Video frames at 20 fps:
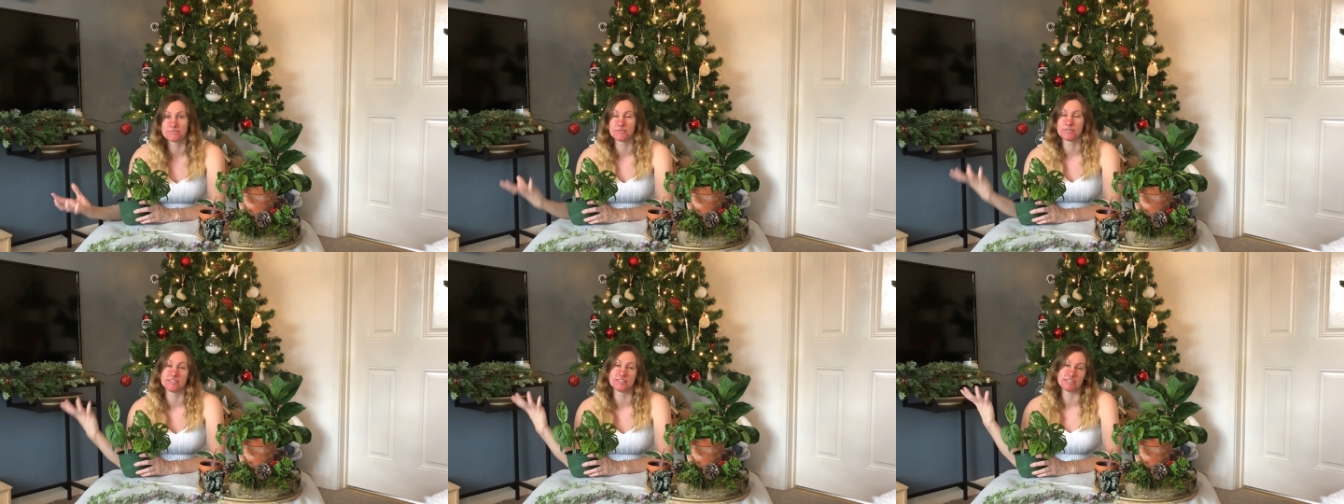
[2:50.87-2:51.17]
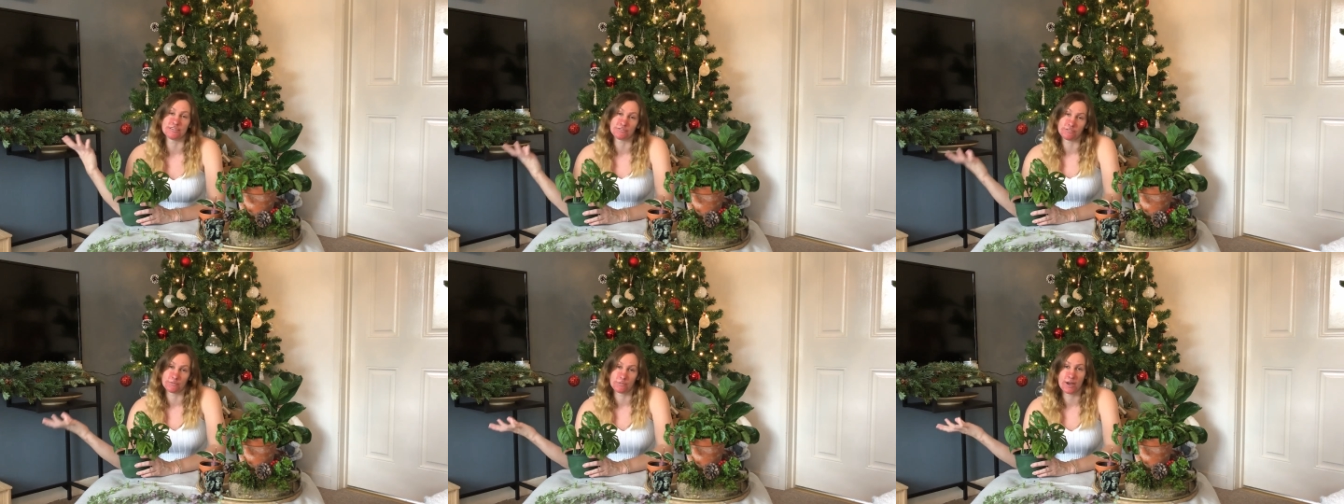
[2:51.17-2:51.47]
in the
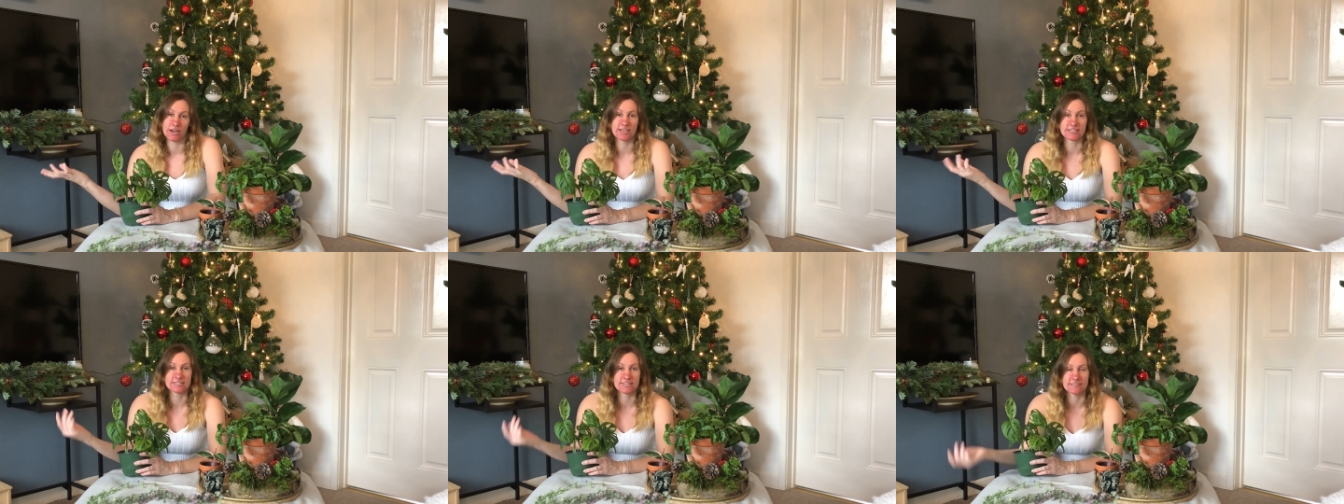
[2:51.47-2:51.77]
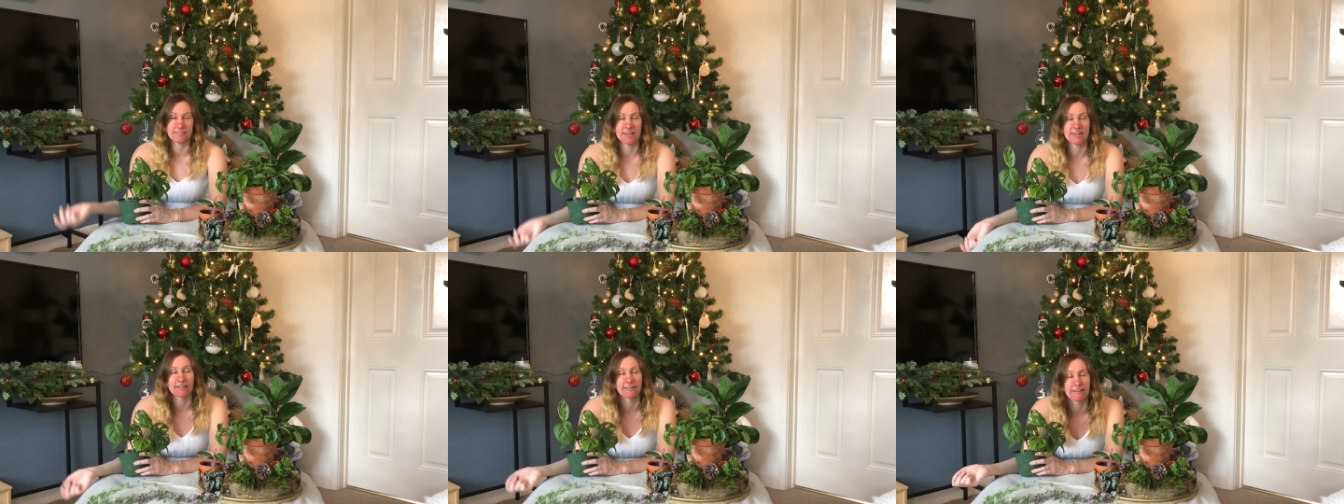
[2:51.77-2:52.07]
different ways
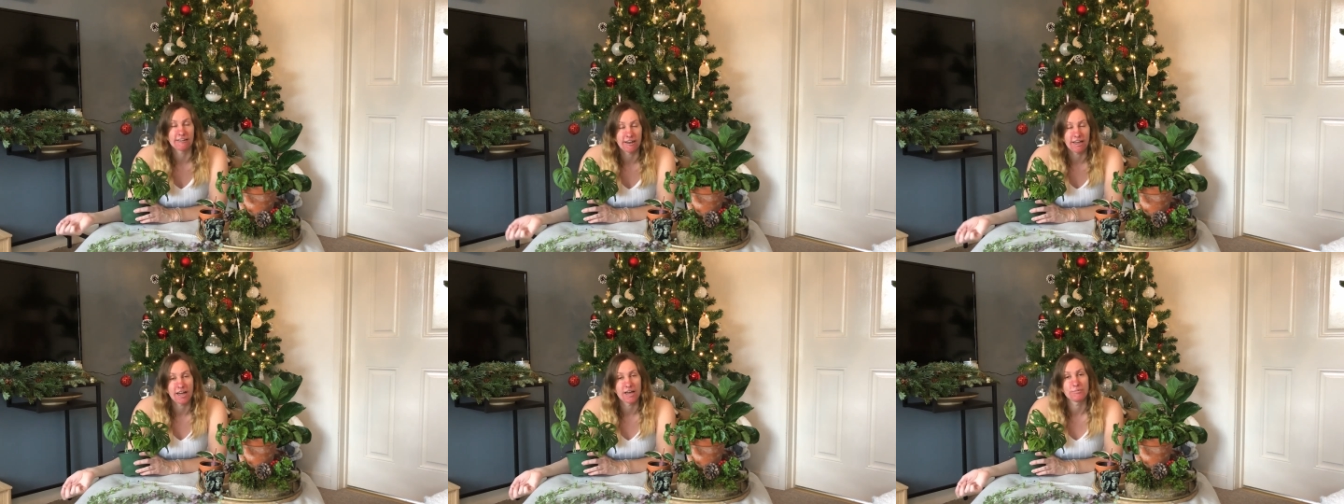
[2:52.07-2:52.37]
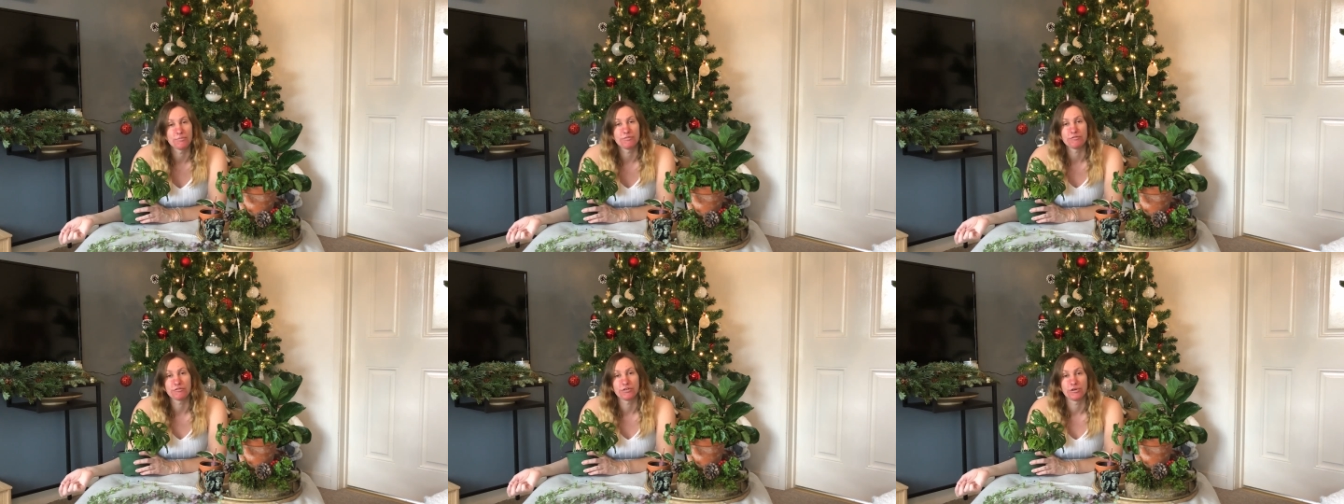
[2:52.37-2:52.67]
that they can
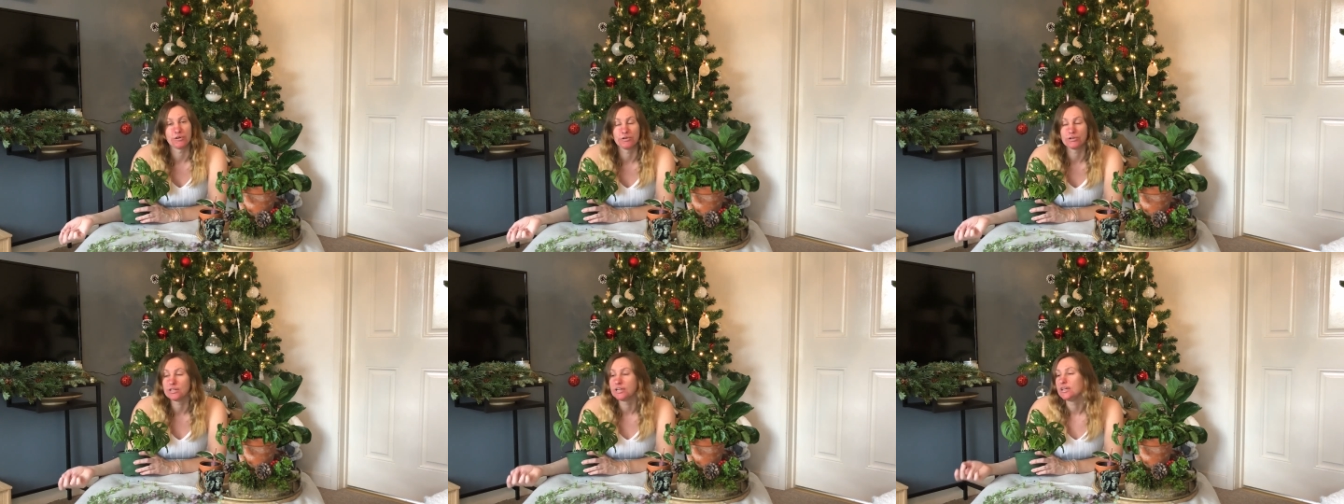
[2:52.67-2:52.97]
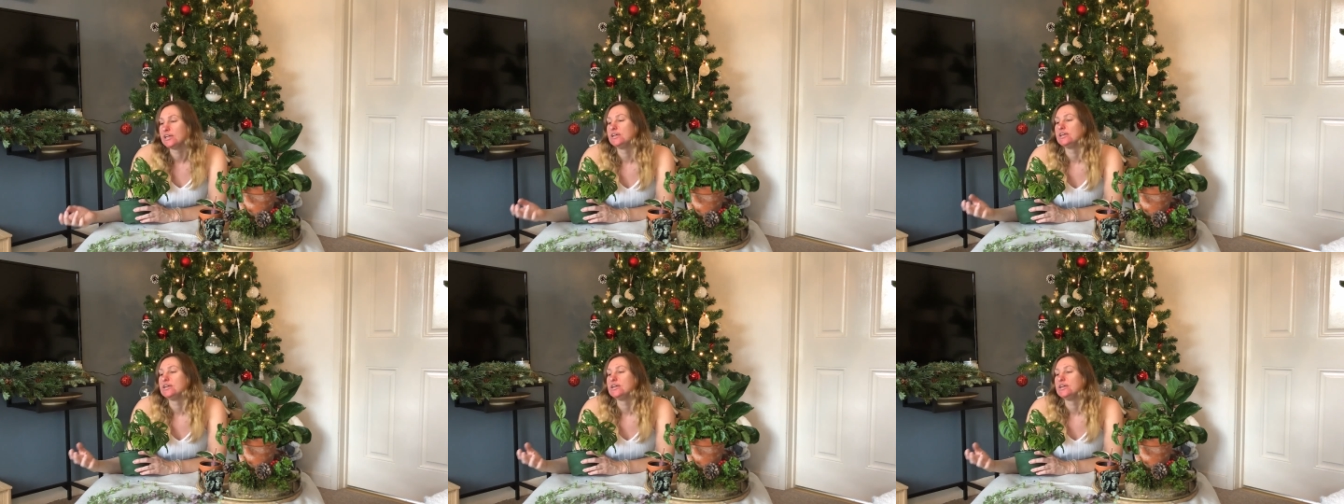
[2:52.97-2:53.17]
climb and fall.